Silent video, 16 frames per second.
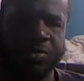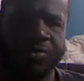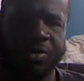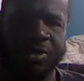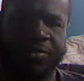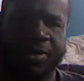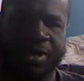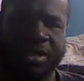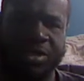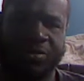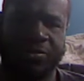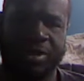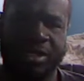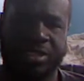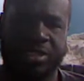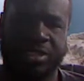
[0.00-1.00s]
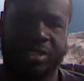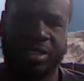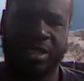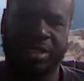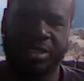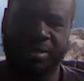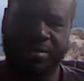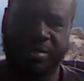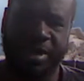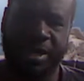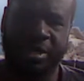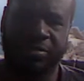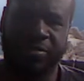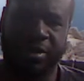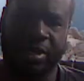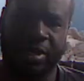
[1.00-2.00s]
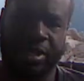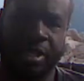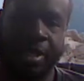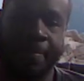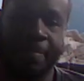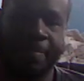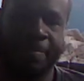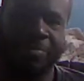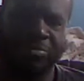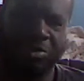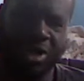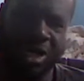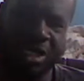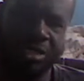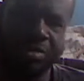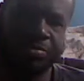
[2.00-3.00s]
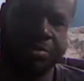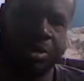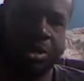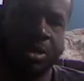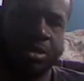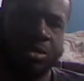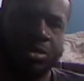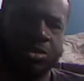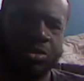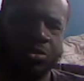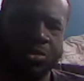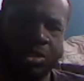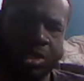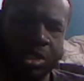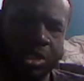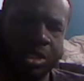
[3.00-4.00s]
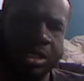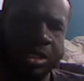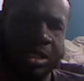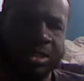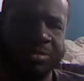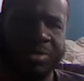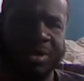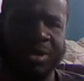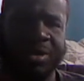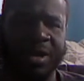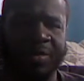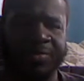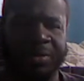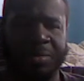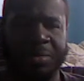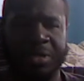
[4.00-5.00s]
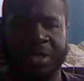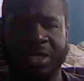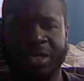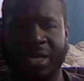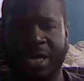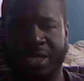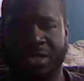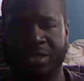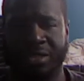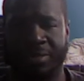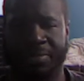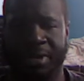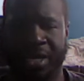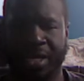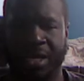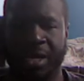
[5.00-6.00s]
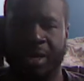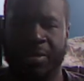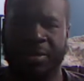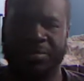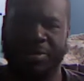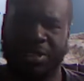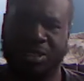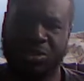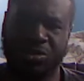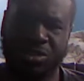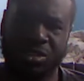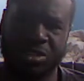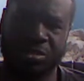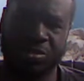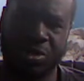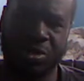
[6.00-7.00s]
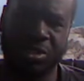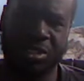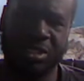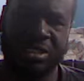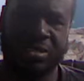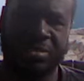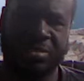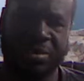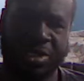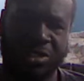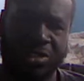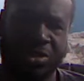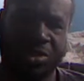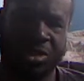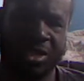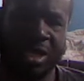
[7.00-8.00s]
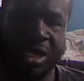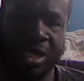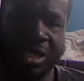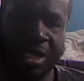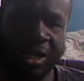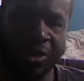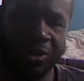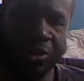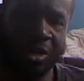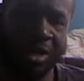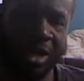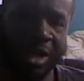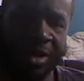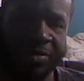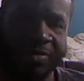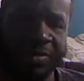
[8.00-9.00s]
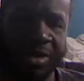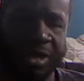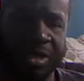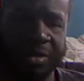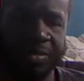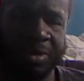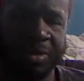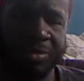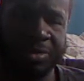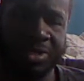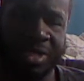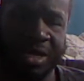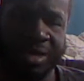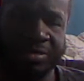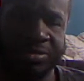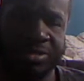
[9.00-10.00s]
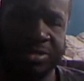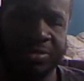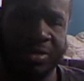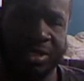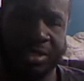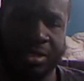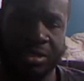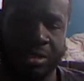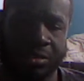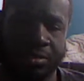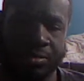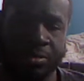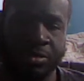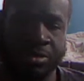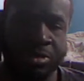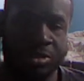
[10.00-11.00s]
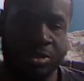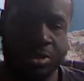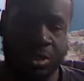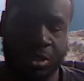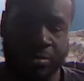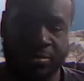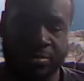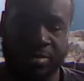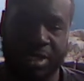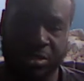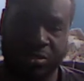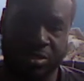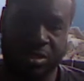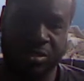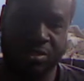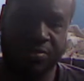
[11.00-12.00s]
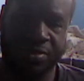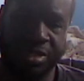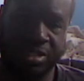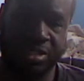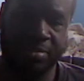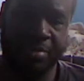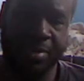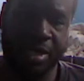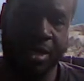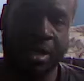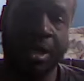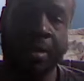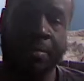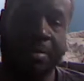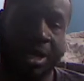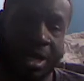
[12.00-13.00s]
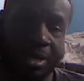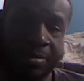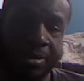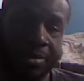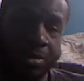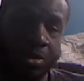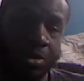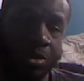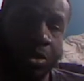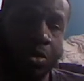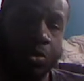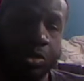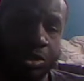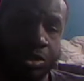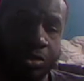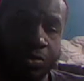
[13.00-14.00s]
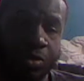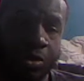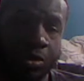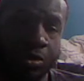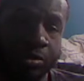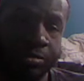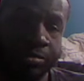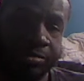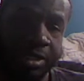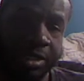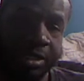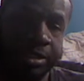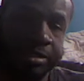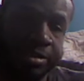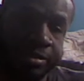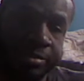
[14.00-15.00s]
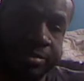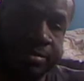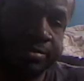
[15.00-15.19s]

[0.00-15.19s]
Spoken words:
the right direction. Get your mind right. Prosper. Do good. It doesn't mean having $1 million in the bank. It means doing the small things to make sure your life and other people's lives is right too. So that's what this video is about. Black people, what's wrong? Peace.